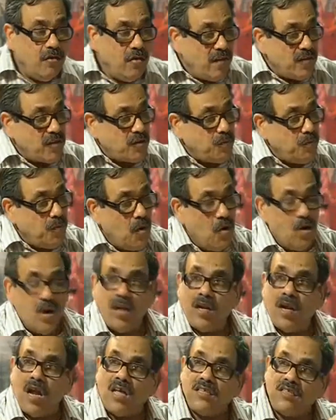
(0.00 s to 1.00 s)
You have
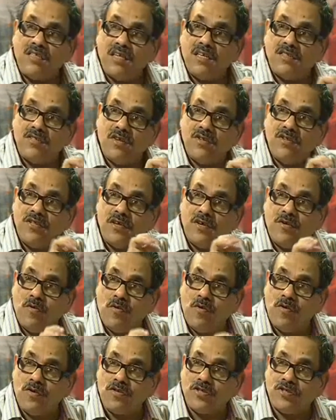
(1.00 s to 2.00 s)
small rajas on the
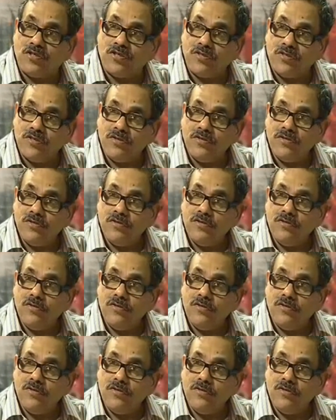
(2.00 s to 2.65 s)
coast